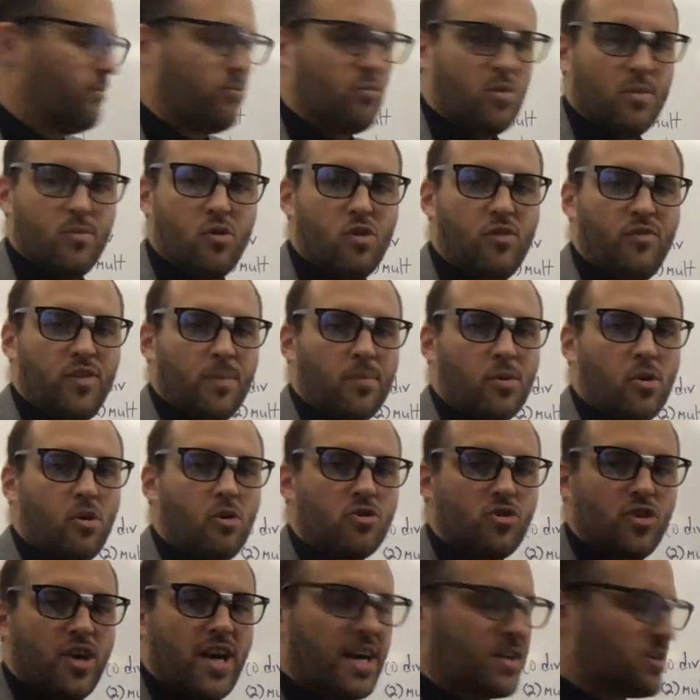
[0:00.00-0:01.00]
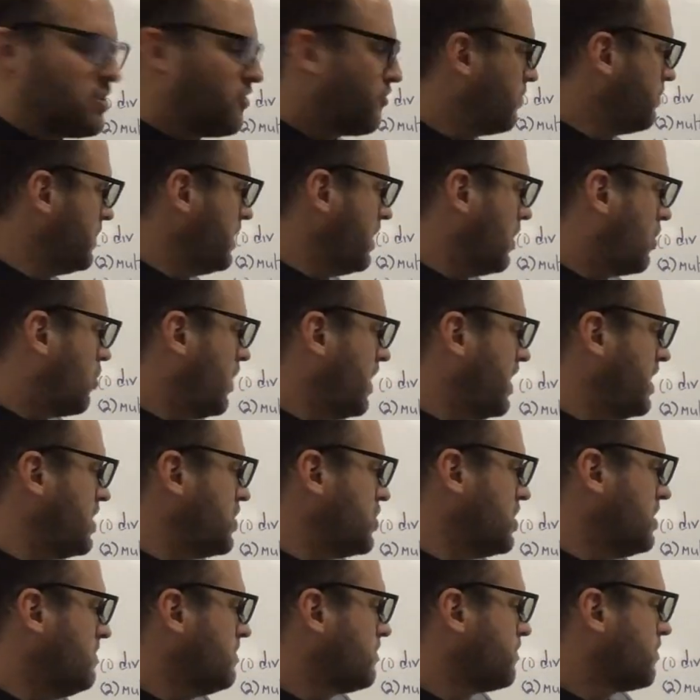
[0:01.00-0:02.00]
Remove the protractor from the
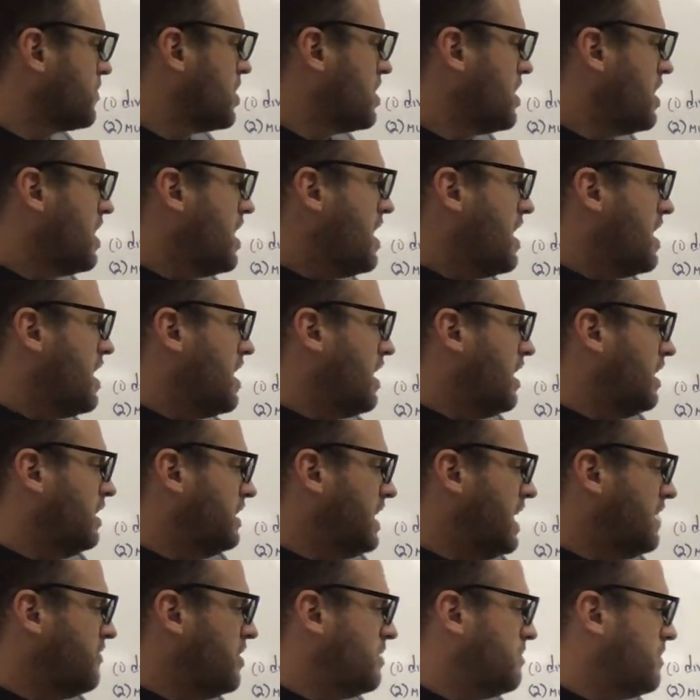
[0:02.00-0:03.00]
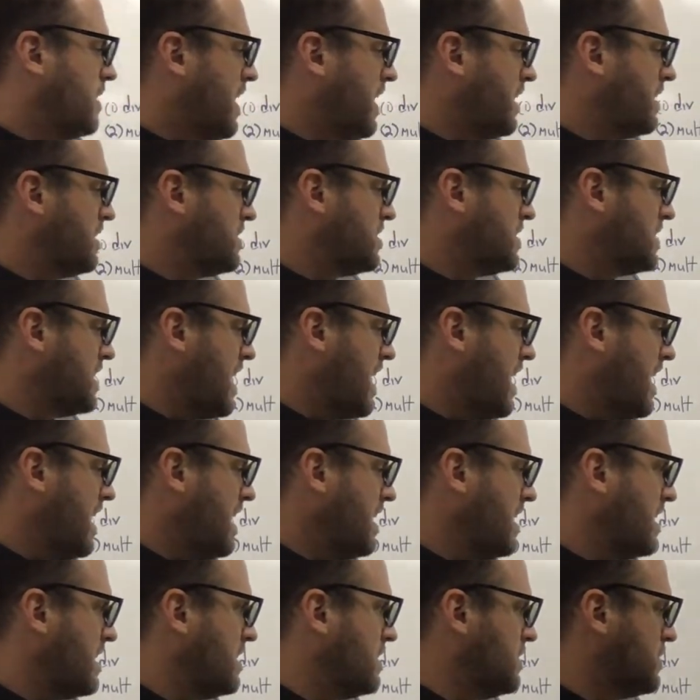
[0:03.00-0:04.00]
equation. 11 minus
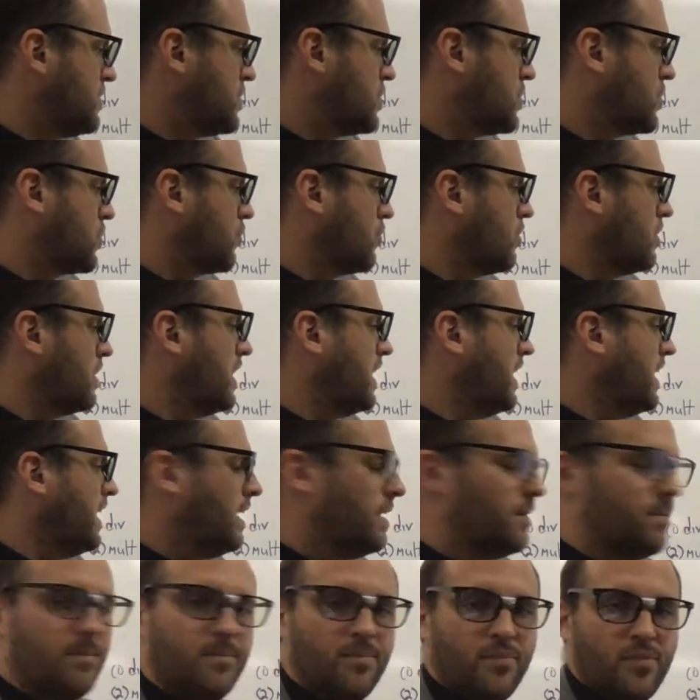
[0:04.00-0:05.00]
8 is 3.